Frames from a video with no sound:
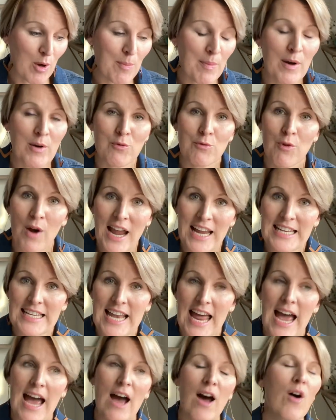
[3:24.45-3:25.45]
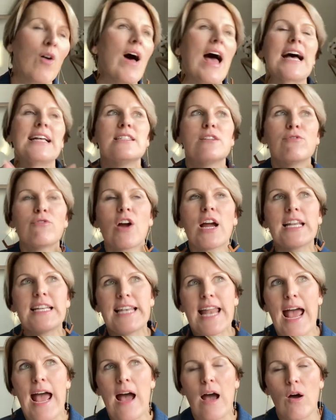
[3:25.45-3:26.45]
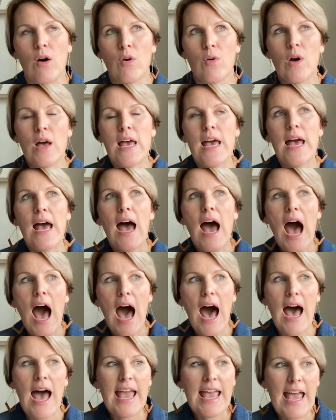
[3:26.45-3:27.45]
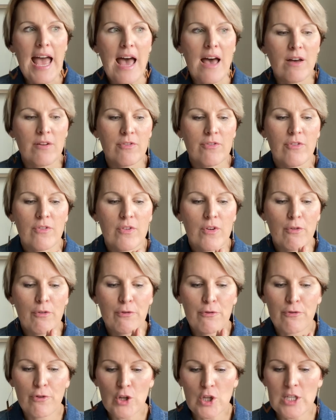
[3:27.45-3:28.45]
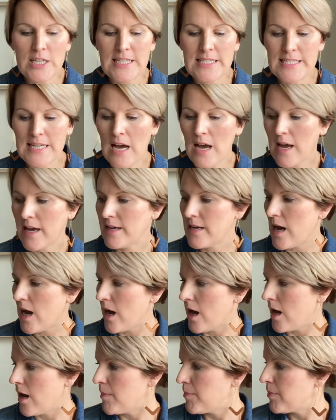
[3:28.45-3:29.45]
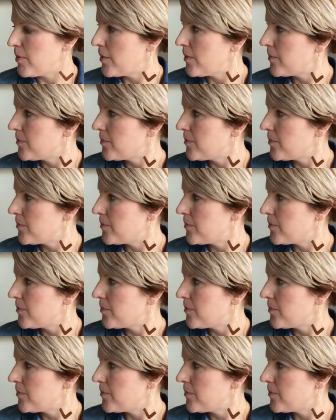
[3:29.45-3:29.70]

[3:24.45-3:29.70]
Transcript: But right now, as of right now, I have fully dyed up